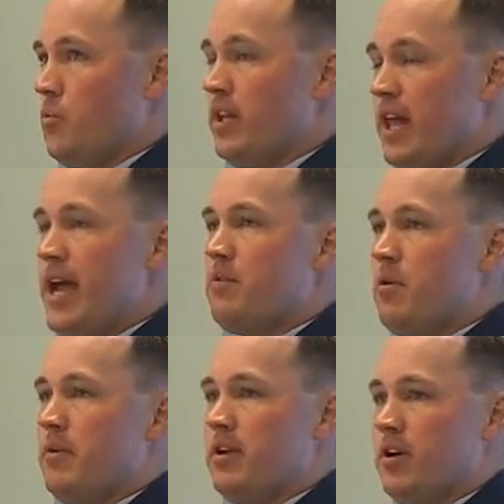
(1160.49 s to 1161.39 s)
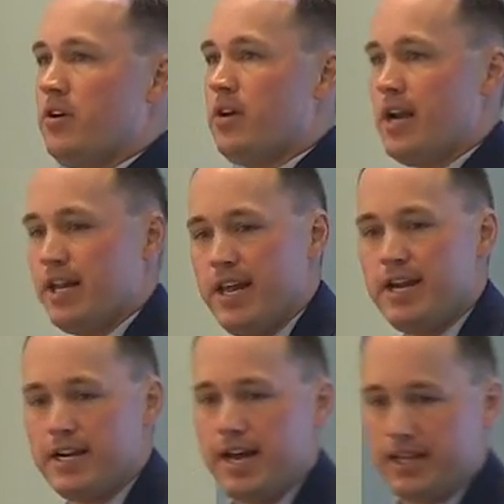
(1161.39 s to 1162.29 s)
we like what we heard, and I
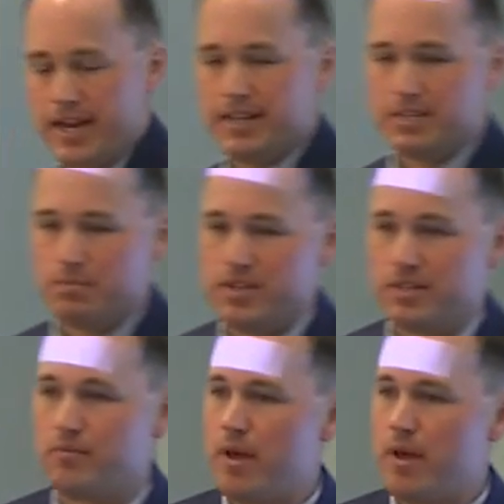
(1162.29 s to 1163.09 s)
like this place.